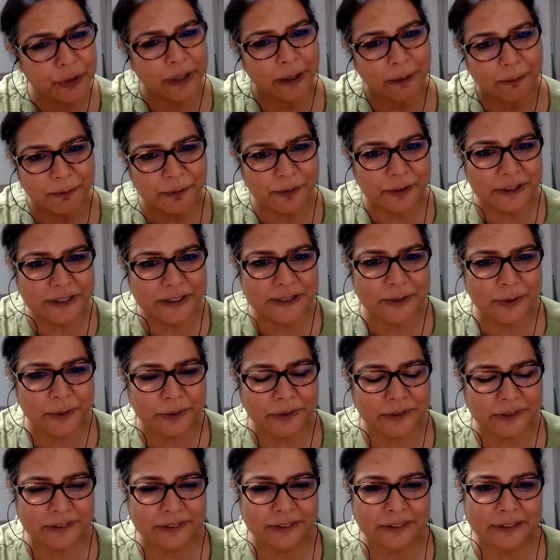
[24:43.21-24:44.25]
comfort
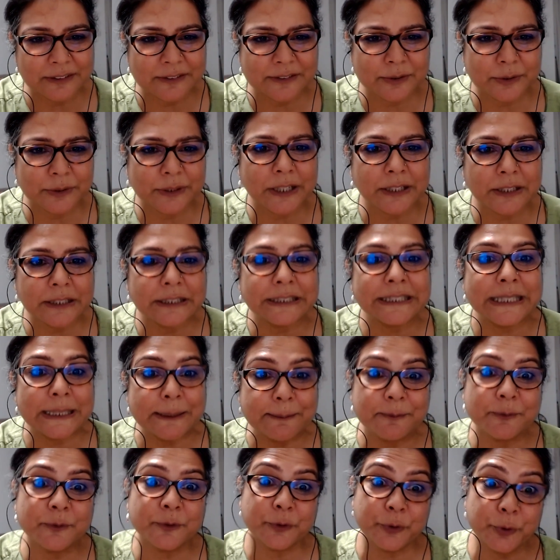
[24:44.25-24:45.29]
zone, so that it
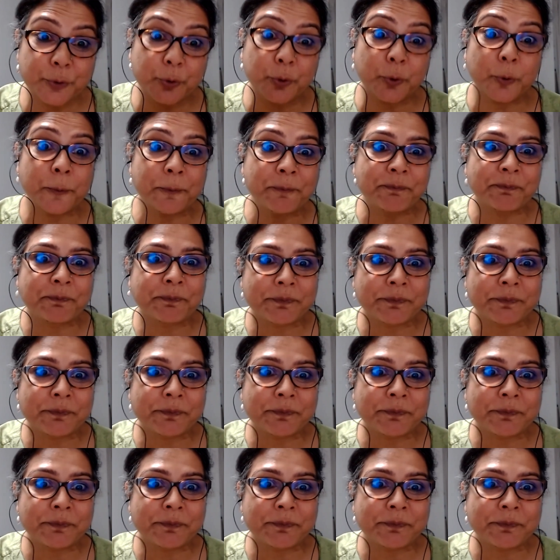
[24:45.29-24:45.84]
keeps you